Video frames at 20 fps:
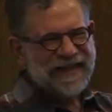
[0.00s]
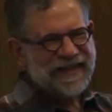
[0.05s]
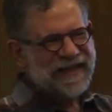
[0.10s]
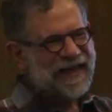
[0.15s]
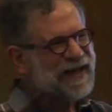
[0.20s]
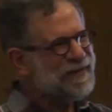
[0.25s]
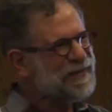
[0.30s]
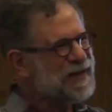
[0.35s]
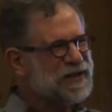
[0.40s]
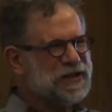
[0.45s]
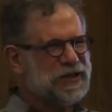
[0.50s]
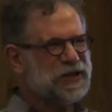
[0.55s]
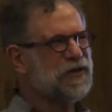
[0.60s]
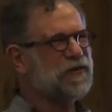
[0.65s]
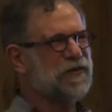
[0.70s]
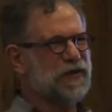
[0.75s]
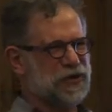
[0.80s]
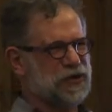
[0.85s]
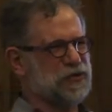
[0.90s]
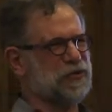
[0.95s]
Yeah, but it's
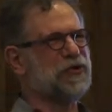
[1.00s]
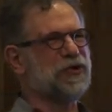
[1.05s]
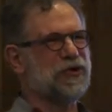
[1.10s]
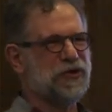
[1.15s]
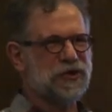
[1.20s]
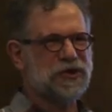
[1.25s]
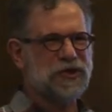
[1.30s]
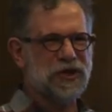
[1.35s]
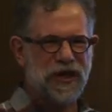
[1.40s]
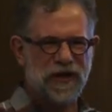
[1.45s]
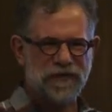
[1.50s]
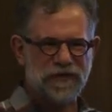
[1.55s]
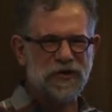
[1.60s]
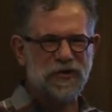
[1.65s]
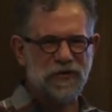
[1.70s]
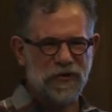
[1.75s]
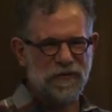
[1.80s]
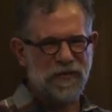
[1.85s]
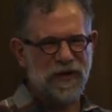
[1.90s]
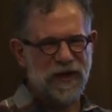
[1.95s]
still visual, and we still have to
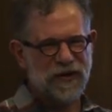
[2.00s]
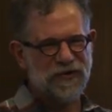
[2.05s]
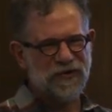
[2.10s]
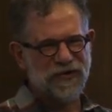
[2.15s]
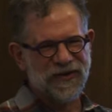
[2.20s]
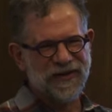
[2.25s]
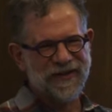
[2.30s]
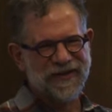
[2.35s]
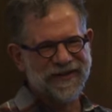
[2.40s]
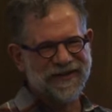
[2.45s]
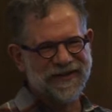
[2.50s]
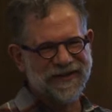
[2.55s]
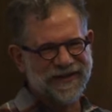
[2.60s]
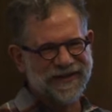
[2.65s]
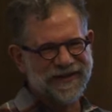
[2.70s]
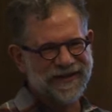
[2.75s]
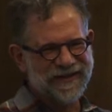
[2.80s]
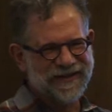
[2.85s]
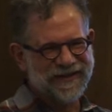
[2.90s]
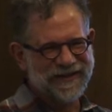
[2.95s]
do it
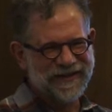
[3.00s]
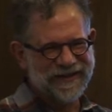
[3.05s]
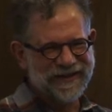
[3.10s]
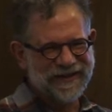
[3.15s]
manually.